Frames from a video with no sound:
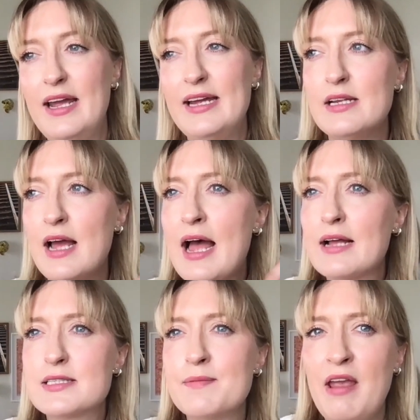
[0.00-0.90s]
It
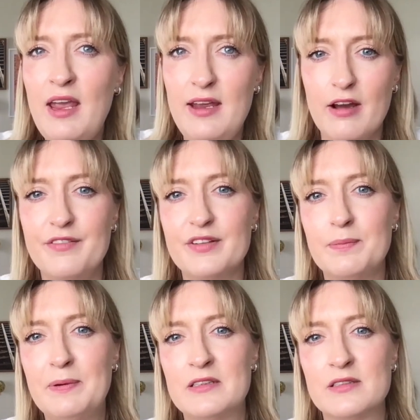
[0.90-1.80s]
had some heat over
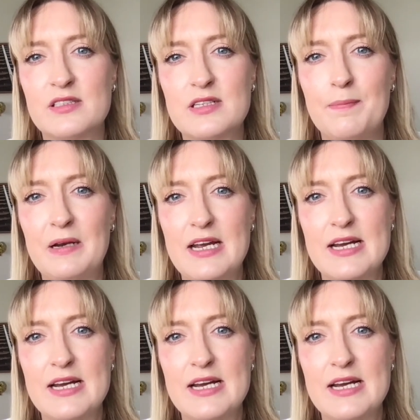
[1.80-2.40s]
the past couple